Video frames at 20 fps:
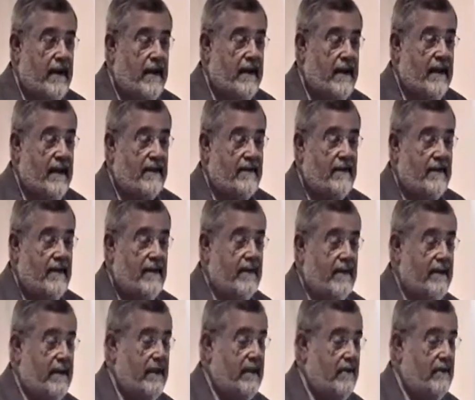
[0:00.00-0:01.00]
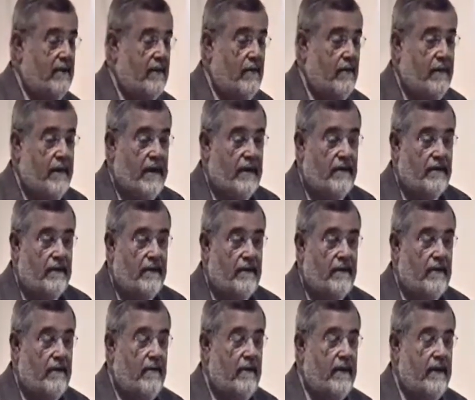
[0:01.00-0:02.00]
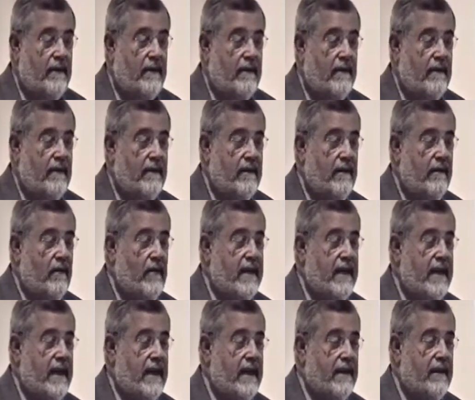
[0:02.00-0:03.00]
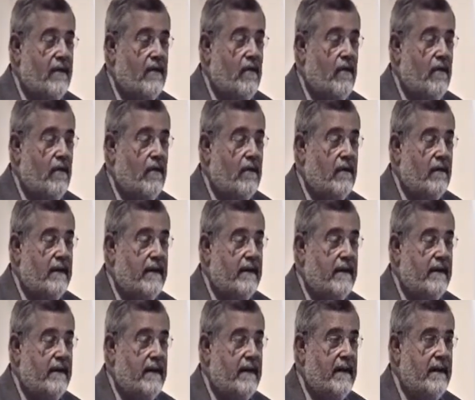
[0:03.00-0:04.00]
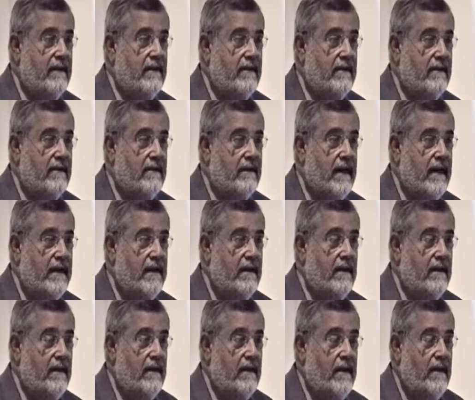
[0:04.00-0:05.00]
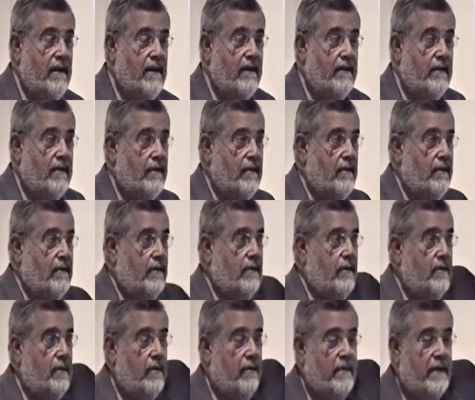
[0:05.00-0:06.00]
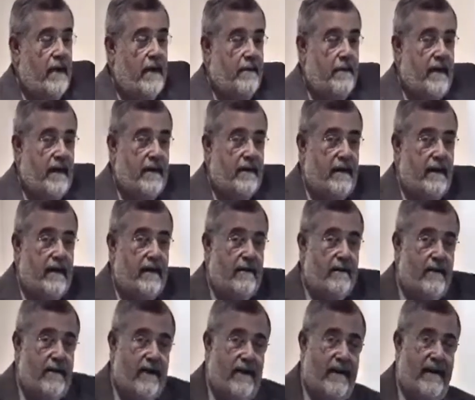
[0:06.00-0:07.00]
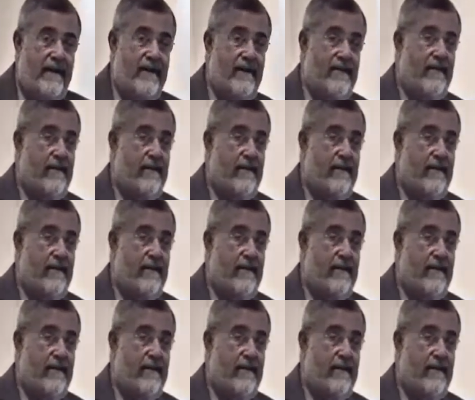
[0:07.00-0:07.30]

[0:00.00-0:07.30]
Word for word: And that's another thing. So patients that with the, we can't correlate the nasal cycle to a MediByte test yet either.